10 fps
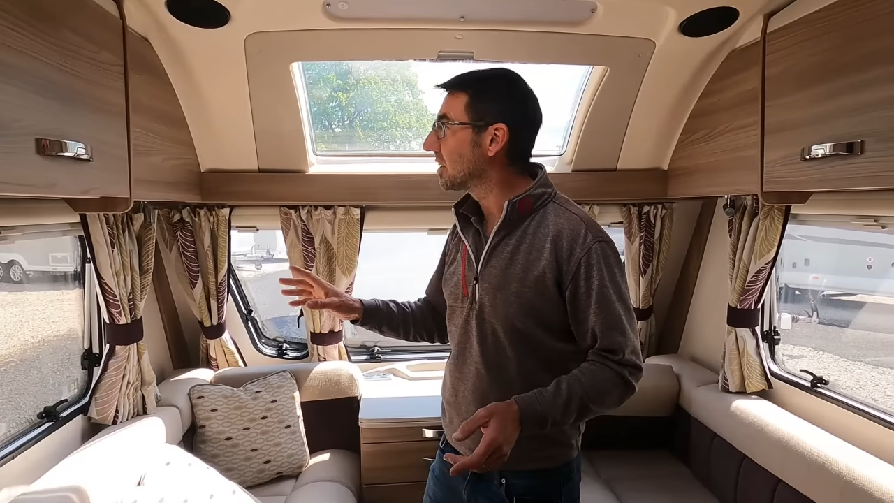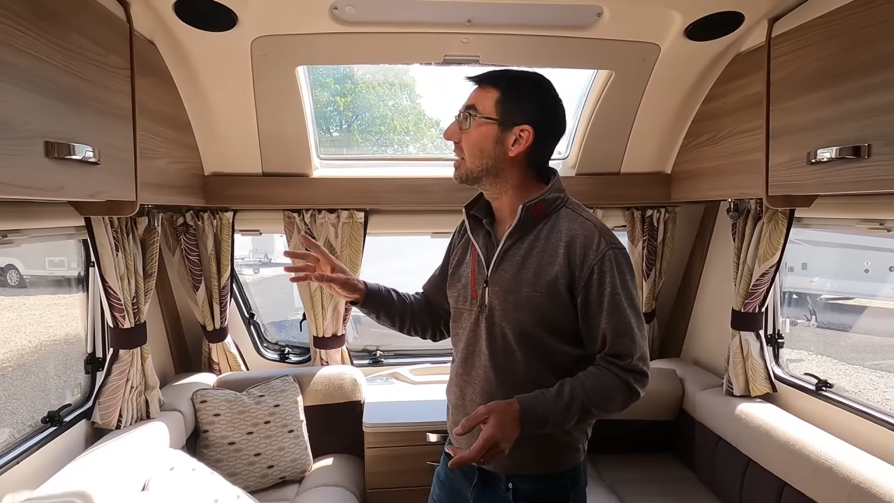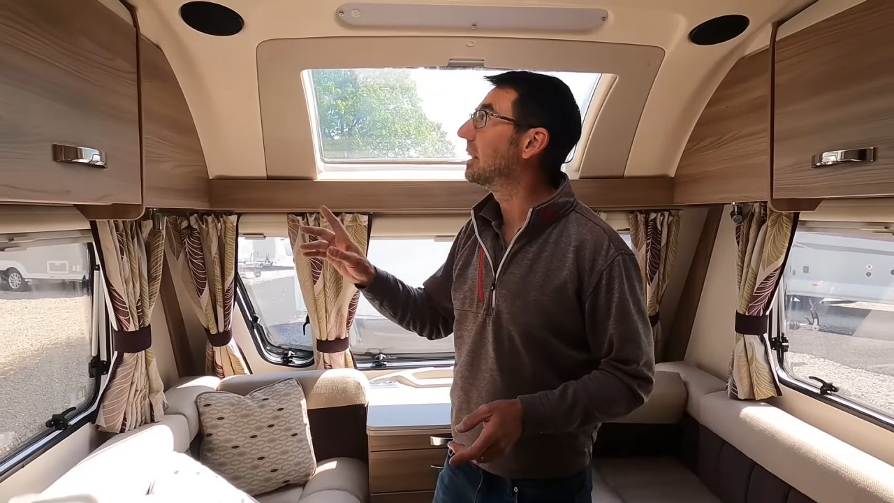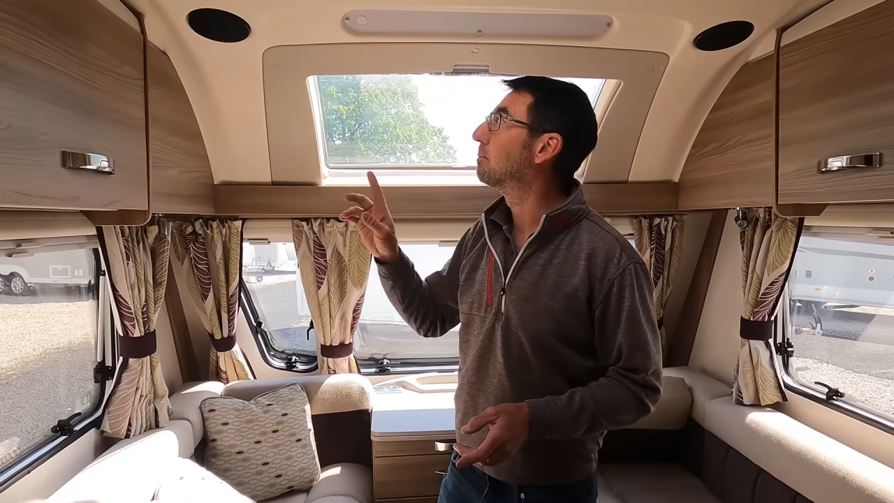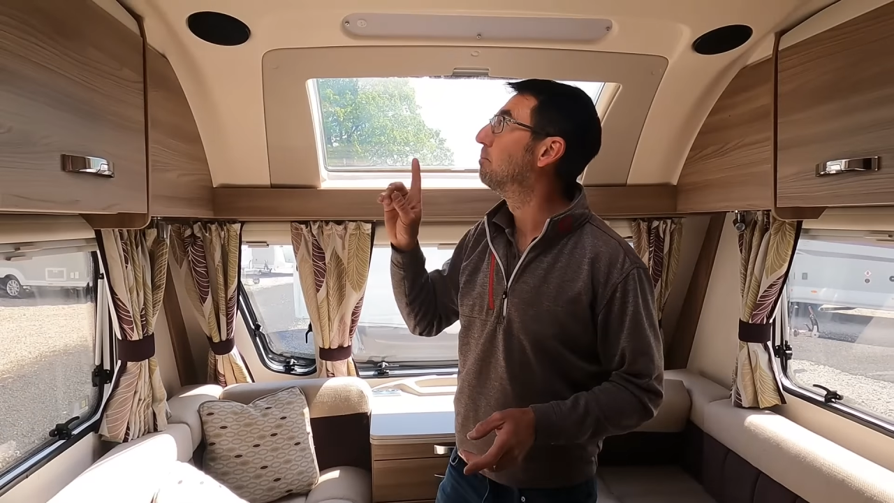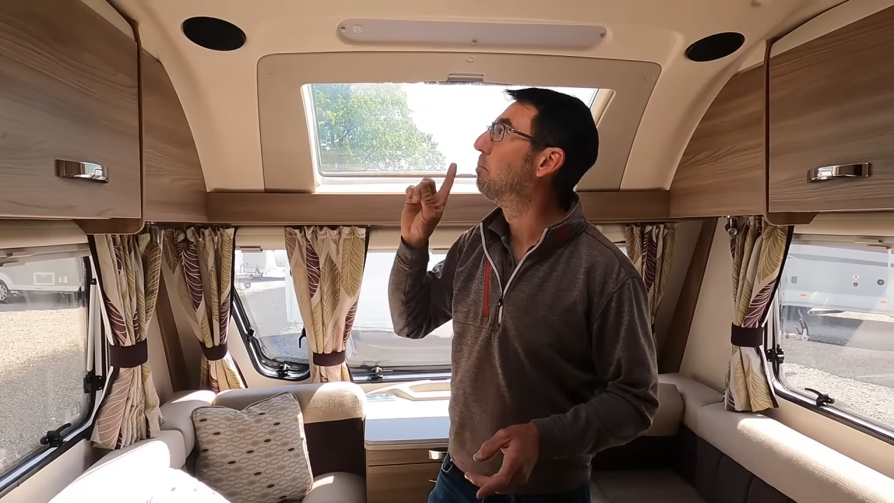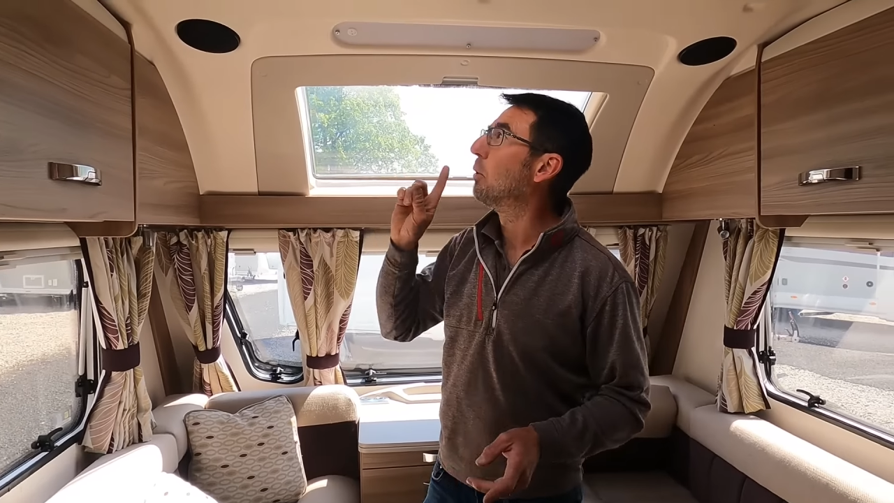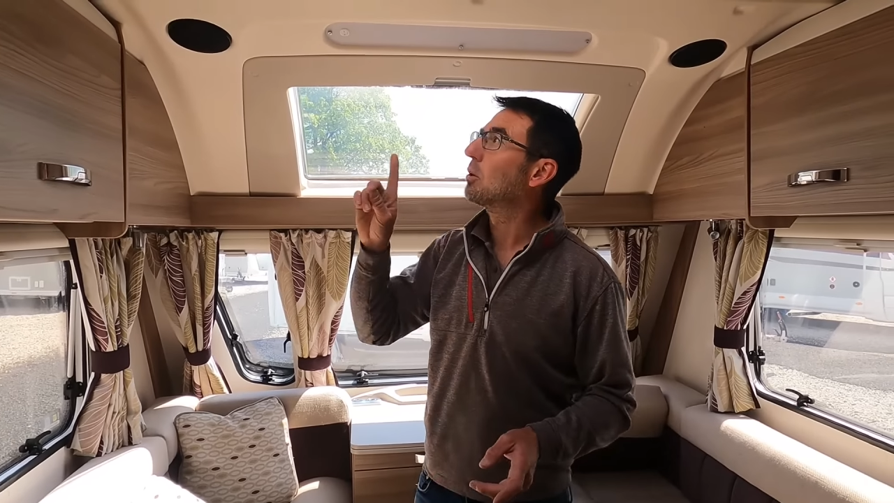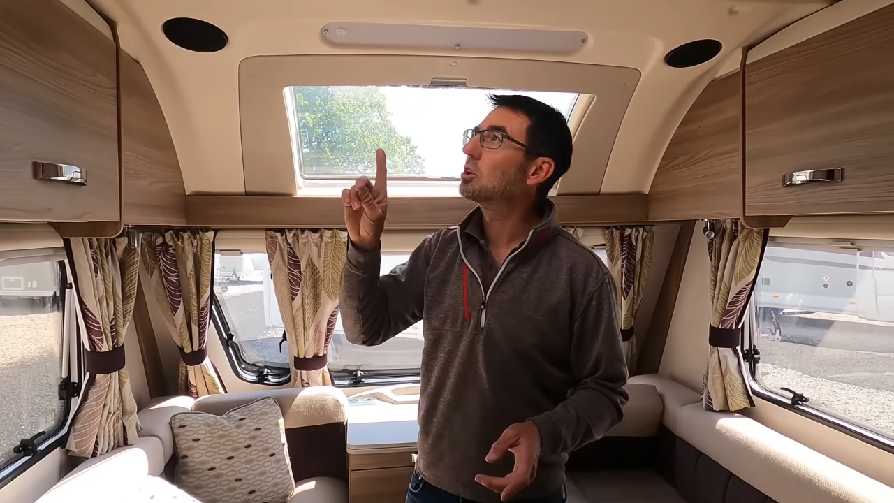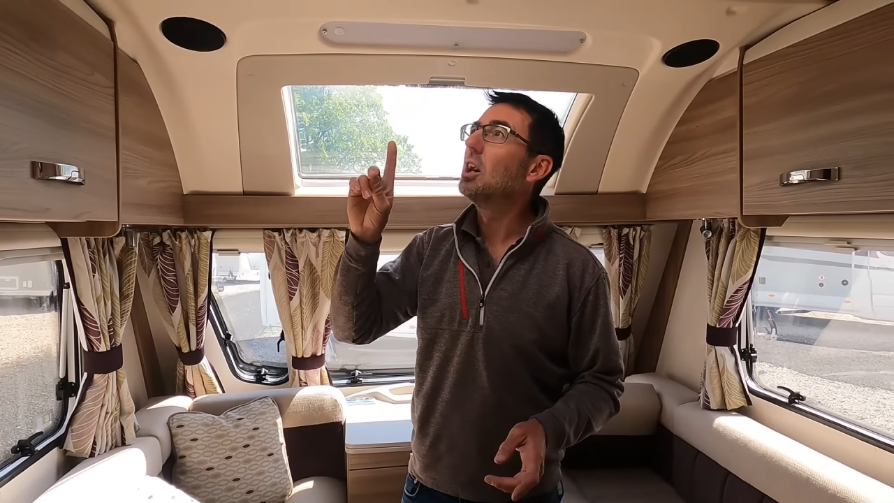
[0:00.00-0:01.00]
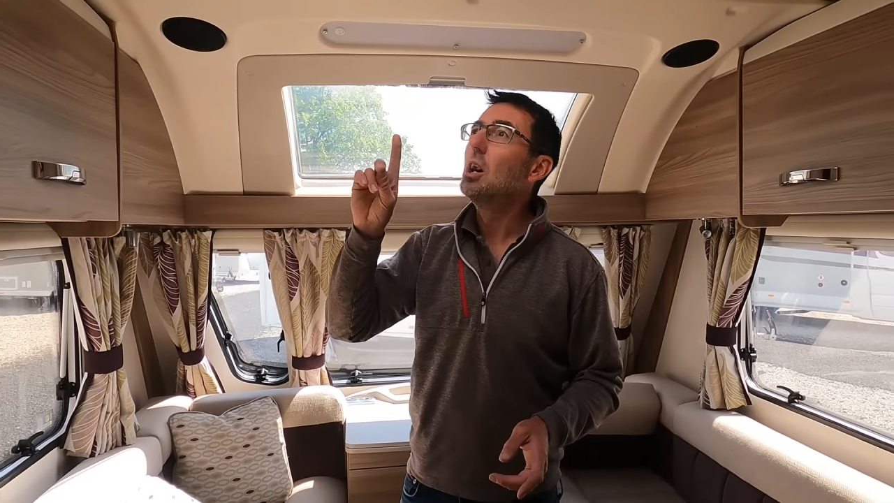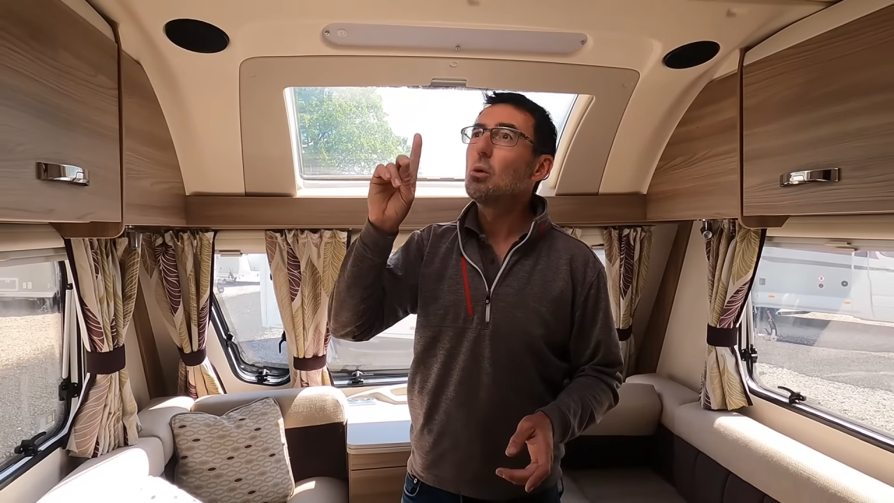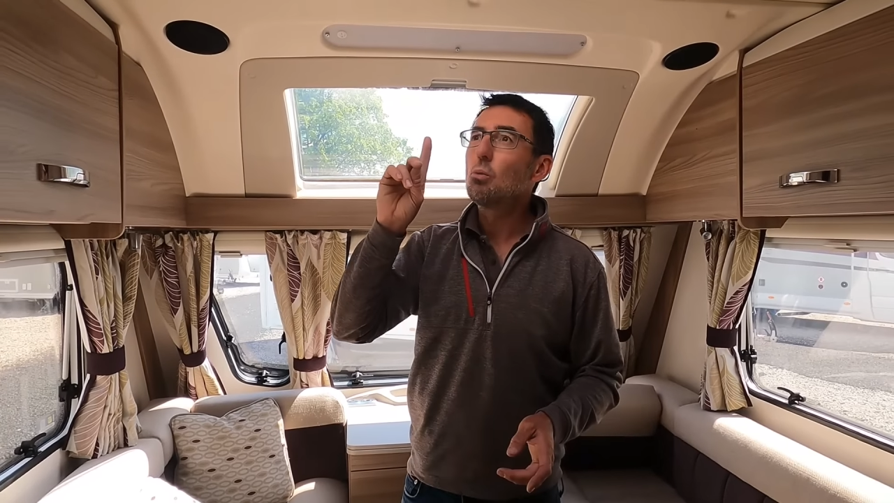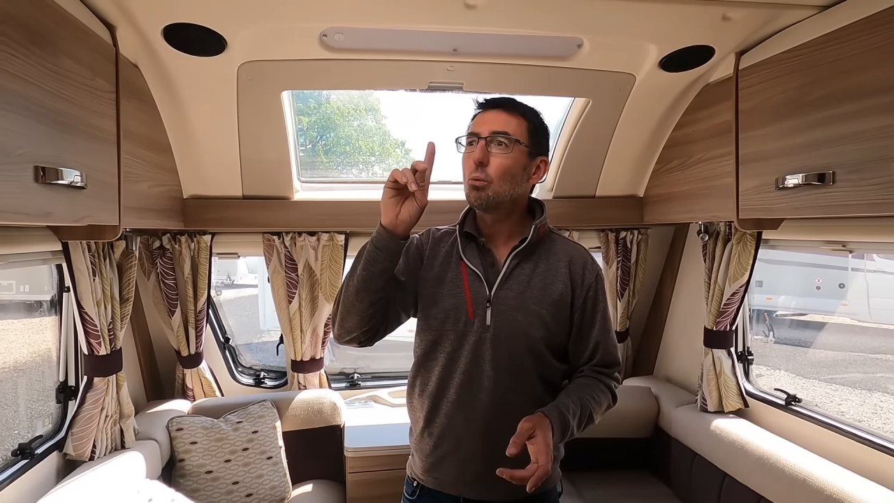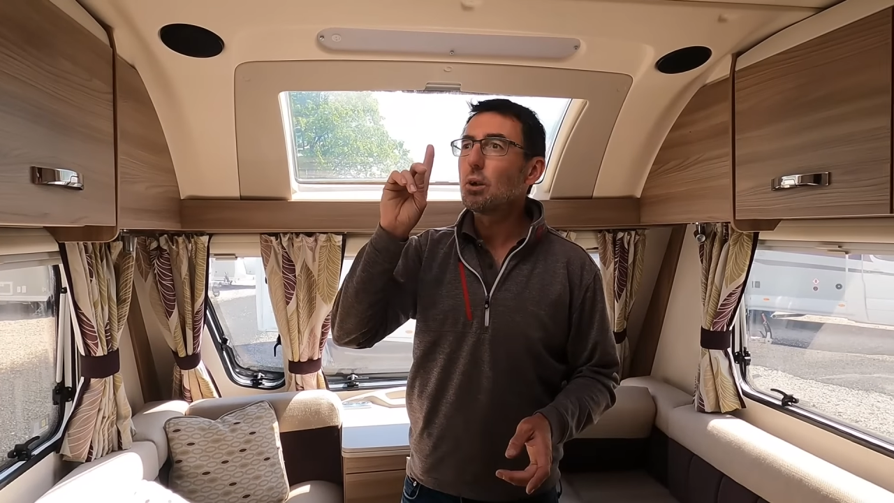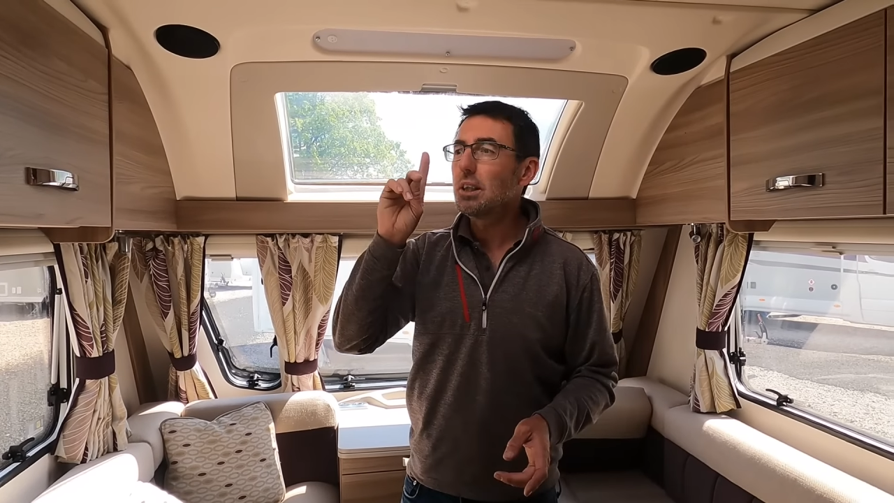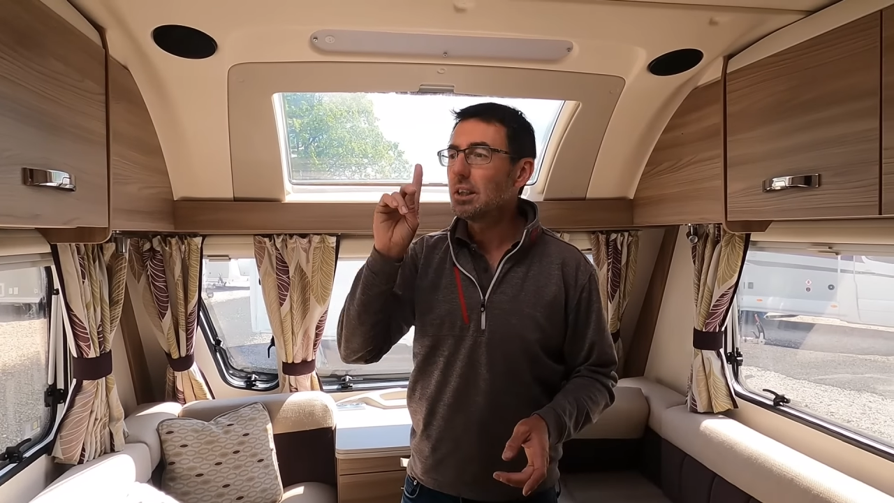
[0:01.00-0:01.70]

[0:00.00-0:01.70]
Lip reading: of things. But what we